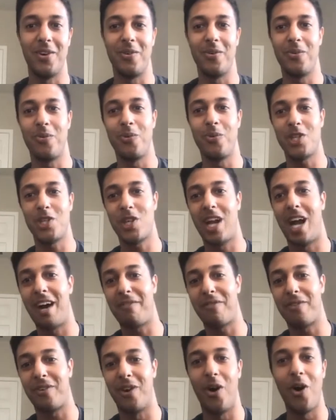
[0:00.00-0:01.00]
we should
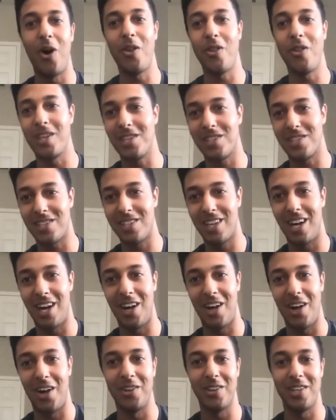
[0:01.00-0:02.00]
offer all these
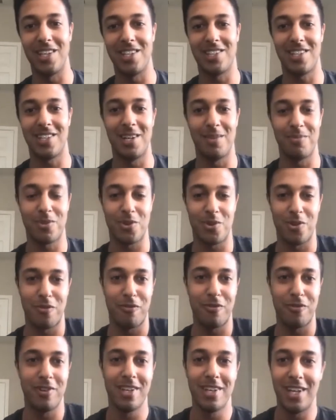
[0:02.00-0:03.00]
sort
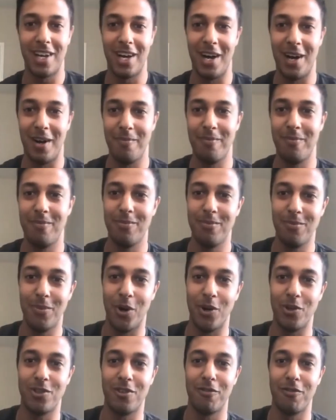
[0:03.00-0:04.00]
of
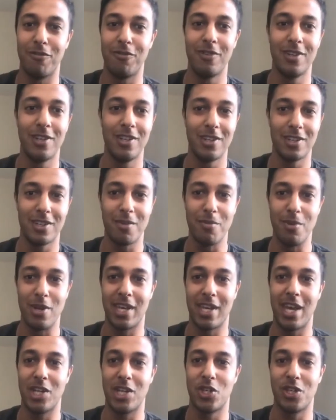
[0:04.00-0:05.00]
modes of
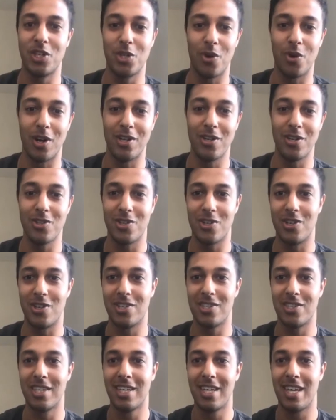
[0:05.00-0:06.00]
communication to our
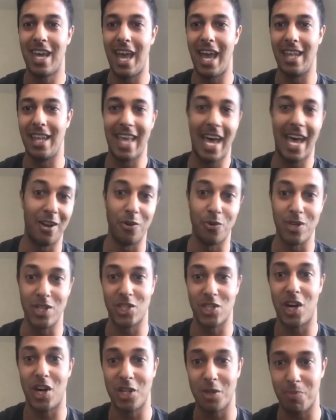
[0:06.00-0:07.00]
users, and that'll reach
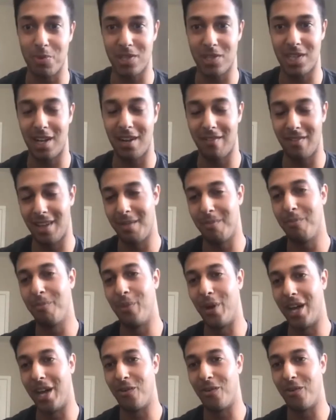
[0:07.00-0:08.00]
100% of them.
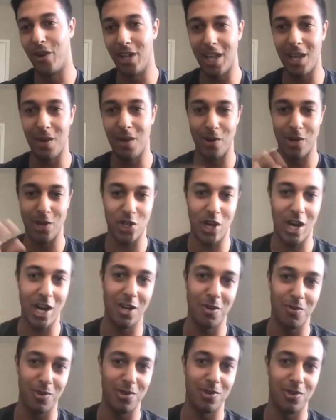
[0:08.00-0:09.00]
But really, what you're trying
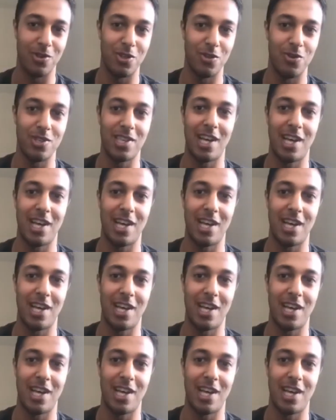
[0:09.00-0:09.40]
to do is